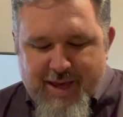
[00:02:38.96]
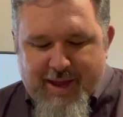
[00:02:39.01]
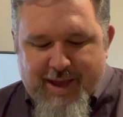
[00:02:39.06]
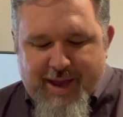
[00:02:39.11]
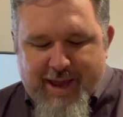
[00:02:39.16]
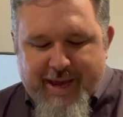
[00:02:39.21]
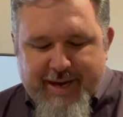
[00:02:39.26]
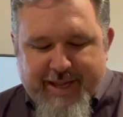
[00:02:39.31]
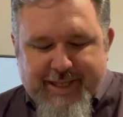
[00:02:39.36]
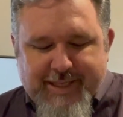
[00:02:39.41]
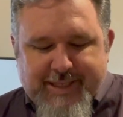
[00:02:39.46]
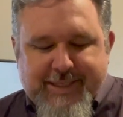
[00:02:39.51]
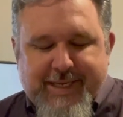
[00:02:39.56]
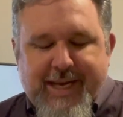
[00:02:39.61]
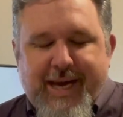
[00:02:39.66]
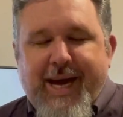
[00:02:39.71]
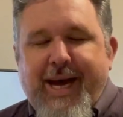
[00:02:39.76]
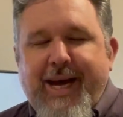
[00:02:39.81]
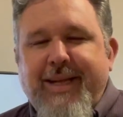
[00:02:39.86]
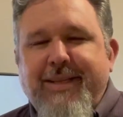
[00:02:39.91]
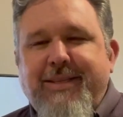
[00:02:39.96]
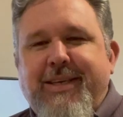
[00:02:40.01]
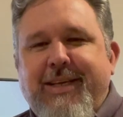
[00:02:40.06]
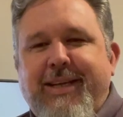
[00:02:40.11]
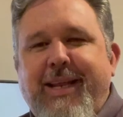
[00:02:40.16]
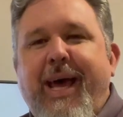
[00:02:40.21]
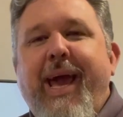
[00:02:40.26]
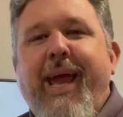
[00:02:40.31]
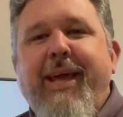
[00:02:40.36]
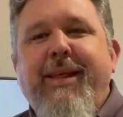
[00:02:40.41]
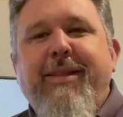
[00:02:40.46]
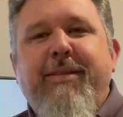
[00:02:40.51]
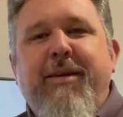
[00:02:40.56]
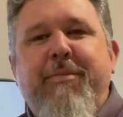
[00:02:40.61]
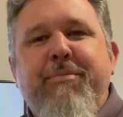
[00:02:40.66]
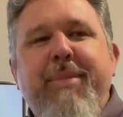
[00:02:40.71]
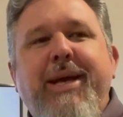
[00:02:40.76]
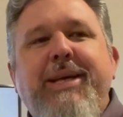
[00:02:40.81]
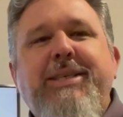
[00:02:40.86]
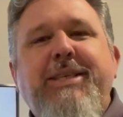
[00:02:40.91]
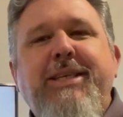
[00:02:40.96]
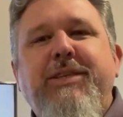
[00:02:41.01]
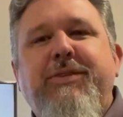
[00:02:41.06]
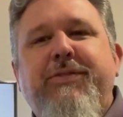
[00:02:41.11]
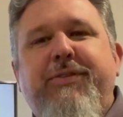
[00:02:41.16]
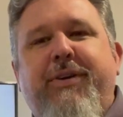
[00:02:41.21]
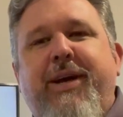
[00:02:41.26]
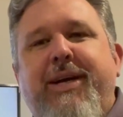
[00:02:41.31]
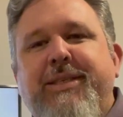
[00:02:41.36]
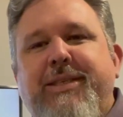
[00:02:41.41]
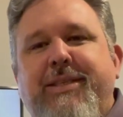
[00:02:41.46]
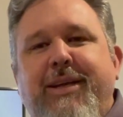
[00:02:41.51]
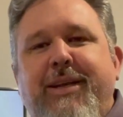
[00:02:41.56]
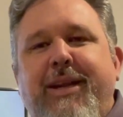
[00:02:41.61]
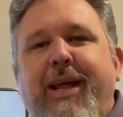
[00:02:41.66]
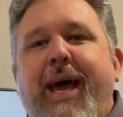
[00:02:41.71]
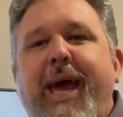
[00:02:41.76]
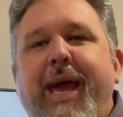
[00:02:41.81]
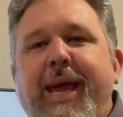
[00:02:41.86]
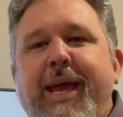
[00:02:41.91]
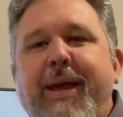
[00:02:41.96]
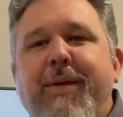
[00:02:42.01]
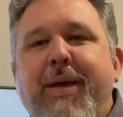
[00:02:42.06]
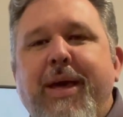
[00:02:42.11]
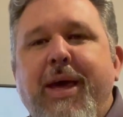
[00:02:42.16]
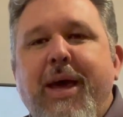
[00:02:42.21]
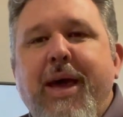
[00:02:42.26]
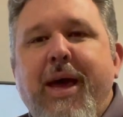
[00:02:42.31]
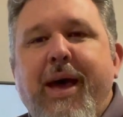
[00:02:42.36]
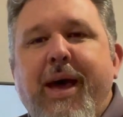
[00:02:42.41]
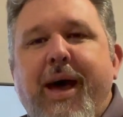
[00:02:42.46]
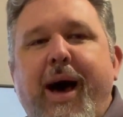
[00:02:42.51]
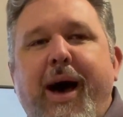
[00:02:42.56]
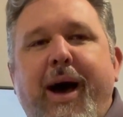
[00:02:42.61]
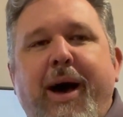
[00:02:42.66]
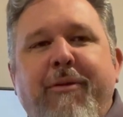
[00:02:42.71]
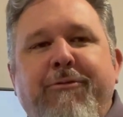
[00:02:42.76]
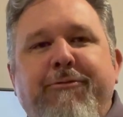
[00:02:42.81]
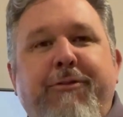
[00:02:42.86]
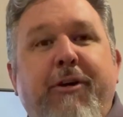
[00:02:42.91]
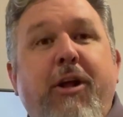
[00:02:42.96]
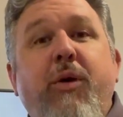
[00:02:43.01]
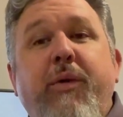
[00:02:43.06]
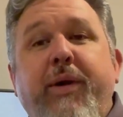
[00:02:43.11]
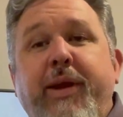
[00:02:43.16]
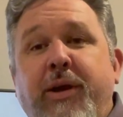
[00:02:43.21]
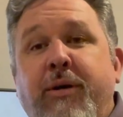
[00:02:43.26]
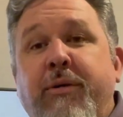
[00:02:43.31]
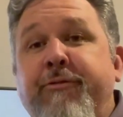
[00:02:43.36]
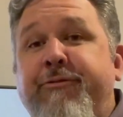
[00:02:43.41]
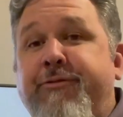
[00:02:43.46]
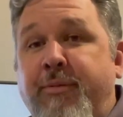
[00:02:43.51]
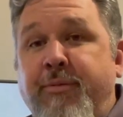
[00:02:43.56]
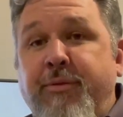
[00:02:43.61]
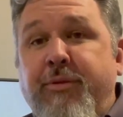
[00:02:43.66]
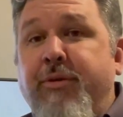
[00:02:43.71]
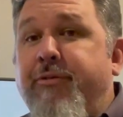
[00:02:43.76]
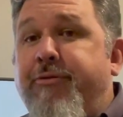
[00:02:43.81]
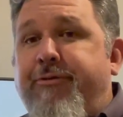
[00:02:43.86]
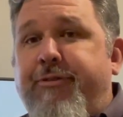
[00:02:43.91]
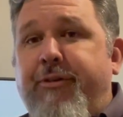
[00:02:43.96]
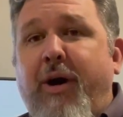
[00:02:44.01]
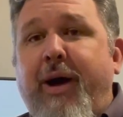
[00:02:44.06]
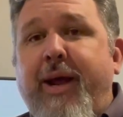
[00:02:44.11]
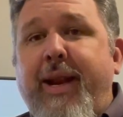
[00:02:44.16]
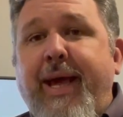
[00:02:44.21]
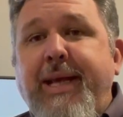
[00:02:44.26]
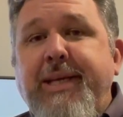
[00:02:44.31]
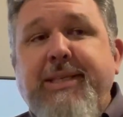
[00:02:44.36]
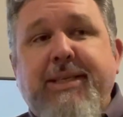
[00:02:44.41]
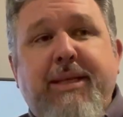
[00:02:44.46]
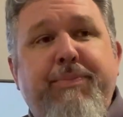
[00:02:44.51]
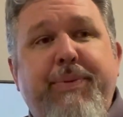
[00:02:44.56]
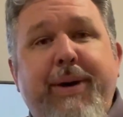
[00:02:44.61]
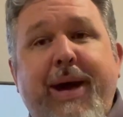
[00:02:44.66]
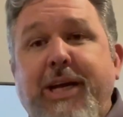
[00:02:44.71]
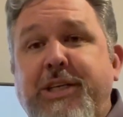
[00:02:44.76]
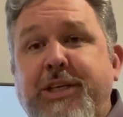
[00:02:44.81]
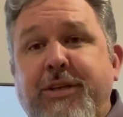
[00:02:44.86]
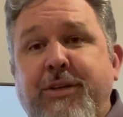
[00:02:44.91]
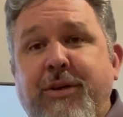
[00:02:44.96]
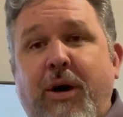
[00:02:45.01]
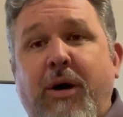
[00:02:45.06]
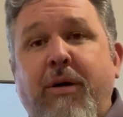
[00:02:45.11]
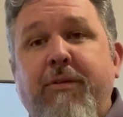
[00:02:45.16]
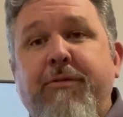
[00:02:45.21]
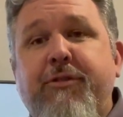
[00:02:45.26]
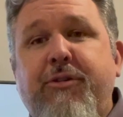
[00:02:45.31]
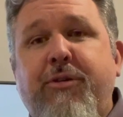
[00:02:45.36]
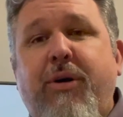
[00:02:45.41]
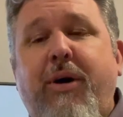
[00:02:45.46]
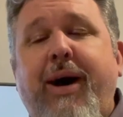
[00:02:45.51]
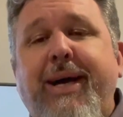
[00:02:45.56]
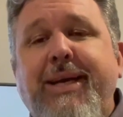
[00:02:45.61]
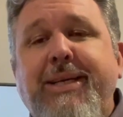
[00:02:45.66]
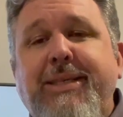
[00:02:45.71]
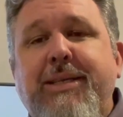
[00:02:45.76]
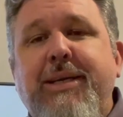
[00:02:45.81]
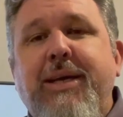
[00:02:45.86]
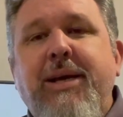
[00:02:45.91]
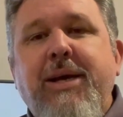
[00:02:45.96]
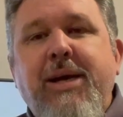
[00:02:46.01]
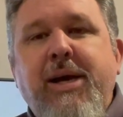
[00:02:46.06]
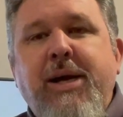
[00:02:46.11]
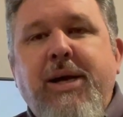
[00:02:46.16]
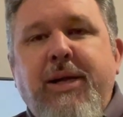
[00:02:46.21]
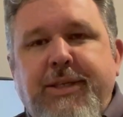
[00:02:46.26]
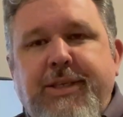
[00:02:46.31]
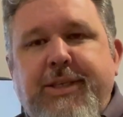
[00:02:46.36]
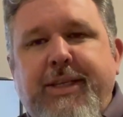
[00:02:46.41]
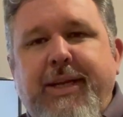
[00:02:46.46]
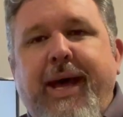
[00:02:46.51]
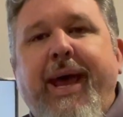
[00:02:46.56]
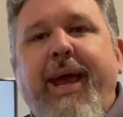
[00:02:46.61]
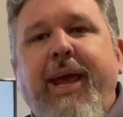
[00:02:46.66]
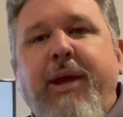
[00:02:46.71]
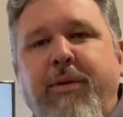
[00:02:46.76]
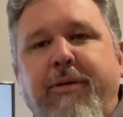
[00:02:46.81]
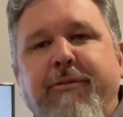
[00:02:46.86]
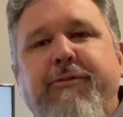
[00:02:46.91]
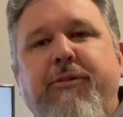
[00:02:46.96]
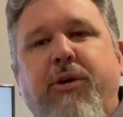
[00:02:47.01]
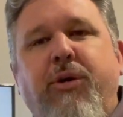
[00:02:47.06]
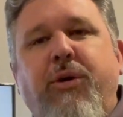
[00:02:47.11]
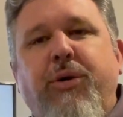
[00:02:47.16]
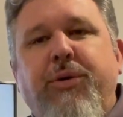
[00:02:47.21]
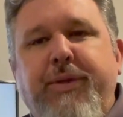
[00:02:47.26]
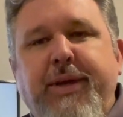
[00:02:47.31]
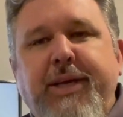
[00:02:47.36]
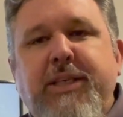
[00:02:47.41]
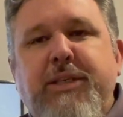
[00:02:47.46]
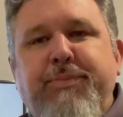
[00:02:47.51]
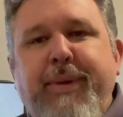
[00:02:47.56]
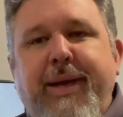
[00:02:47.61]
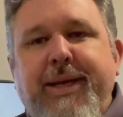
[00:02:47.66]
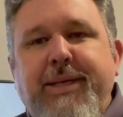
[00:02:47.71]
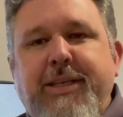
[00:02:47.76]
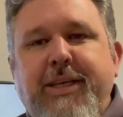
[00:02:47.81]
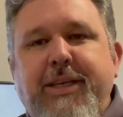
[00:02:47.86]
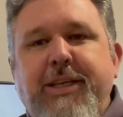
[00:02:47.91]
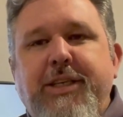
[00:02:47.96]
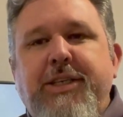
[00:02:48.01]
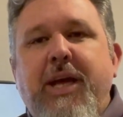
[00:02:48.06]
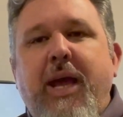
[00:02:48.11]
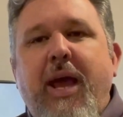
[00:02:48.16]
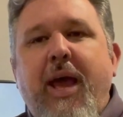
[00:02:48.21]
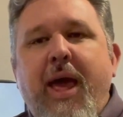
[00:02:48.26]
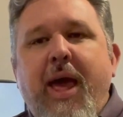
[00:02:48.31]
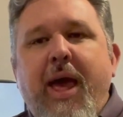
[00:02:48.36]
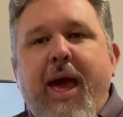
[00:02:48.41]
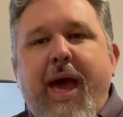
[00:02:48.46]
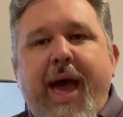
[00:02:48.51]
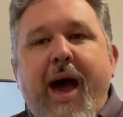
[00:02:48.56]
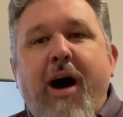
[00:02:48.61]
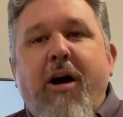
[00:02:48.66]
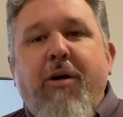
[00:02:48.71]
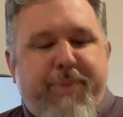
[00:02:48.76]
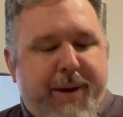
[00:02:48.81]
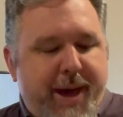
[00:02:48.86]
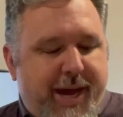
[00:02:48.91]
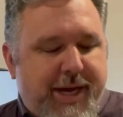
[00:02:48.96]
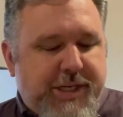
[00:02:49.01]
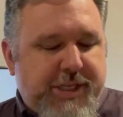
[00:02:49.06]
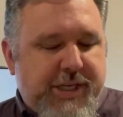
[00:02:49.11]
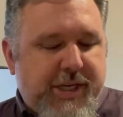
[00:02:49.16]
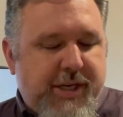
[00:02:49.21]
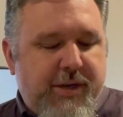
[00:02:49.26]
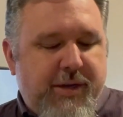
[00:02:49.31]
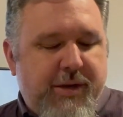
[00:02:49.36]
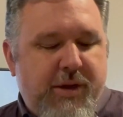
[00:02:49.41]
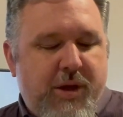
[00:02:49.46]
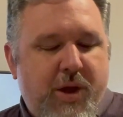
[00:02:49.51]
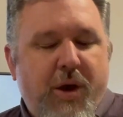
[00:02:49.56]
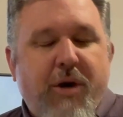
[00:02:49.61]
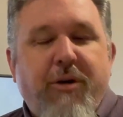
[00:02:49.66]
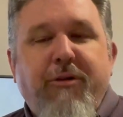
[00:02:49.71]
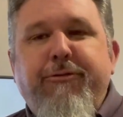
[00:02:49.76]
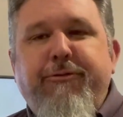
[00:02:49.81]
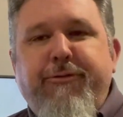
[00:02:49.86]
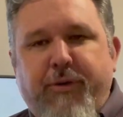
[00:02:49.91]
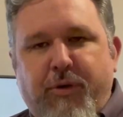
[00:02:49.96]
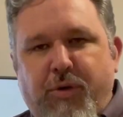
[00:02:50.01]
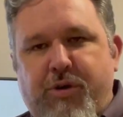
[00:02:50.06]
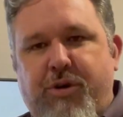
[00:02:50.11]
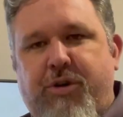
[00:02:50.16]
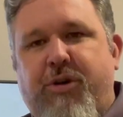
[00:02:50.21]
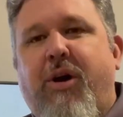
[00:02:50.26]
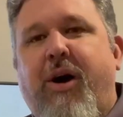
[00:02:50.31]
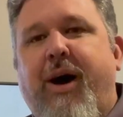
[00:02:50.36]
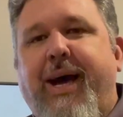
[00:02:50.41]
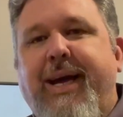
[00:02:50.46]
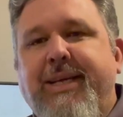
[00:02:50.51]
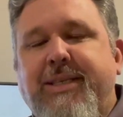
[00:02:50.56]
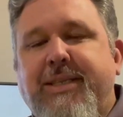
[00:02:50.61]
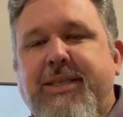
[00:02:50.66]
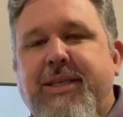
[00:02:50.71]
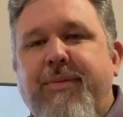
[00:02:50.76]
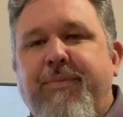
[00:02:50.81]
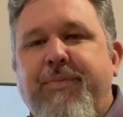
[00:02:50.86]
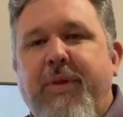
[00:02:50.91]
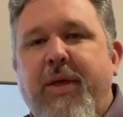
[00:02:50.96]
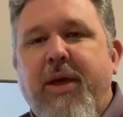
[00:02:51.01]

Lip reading: And it's today, the message for us today, following on from Good Friday's, the Passion of Christ. Today we've called this message, Our Passion for Christ.